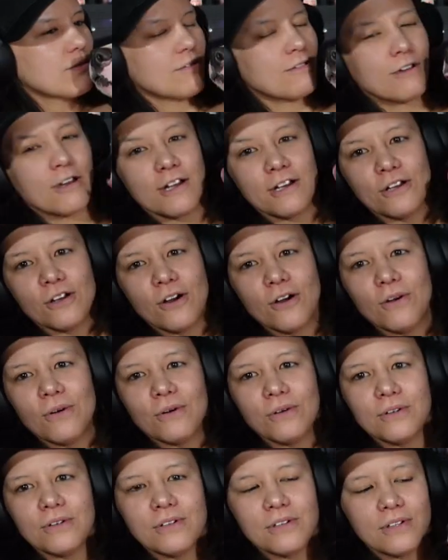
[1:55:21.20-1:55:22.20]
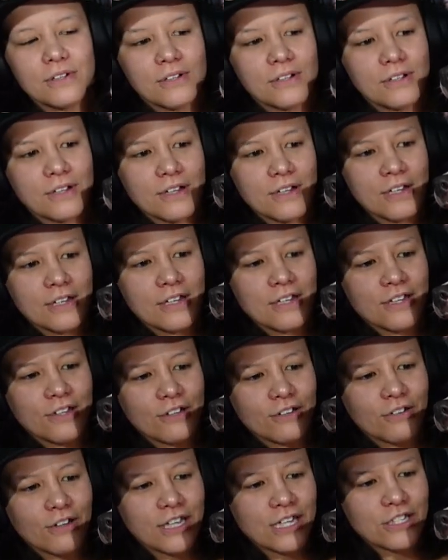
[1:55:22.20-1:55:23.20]
I know.
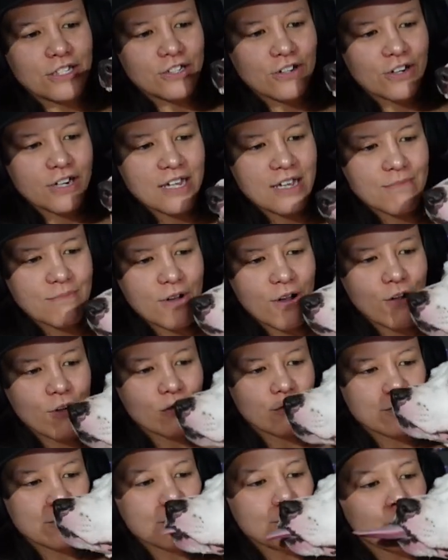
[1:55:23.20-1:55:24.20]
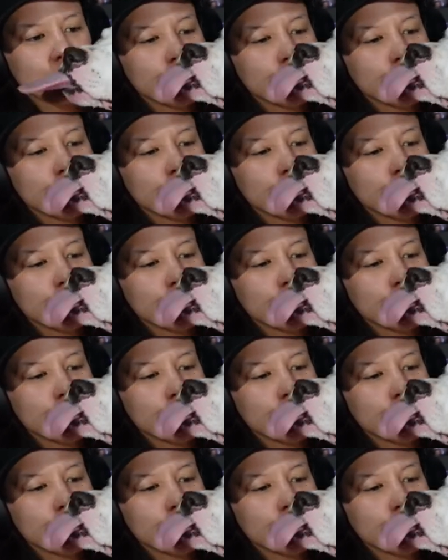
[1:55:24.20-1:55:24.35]
Look at your emotes.